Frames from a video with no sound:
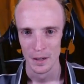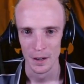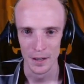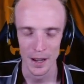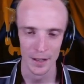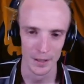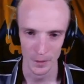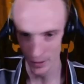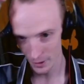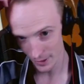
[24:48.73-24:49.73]
Okay, so
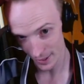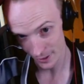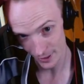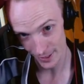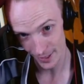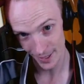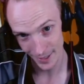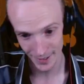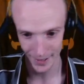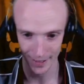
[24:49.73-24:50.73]
he's got the energies he
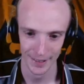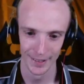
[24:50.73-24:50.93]
needs.